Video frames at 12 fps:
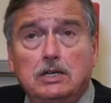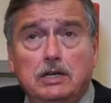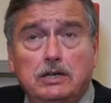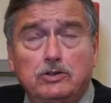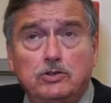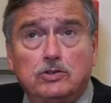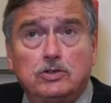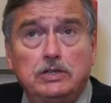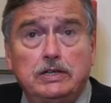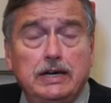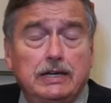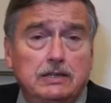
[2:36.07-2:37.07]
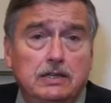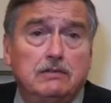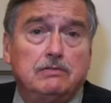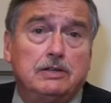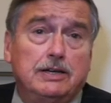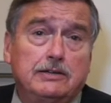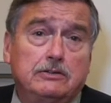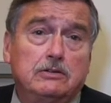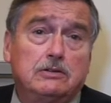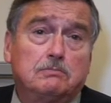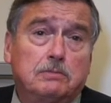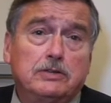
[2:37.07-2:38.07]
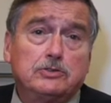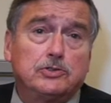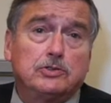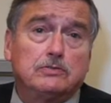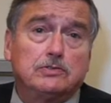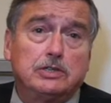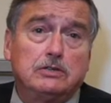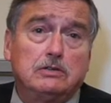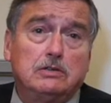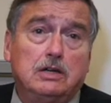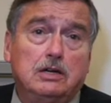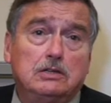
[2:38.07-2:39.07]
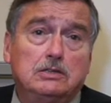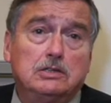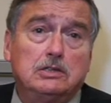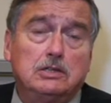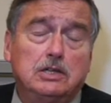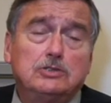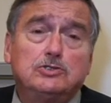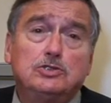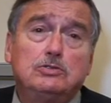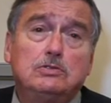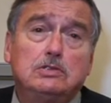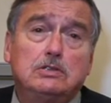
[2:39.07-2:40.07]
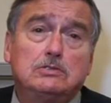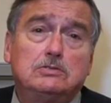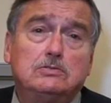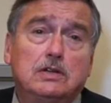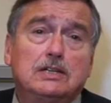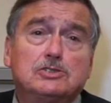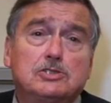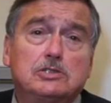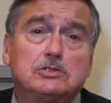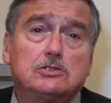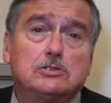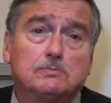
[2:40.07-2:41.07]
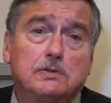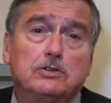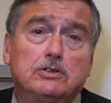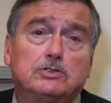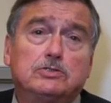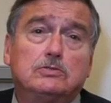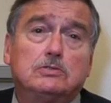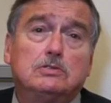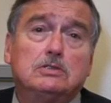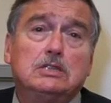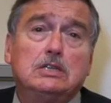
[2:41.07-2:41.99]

and you could not give an accurate picture of General Hardin unless you addressed his spiritual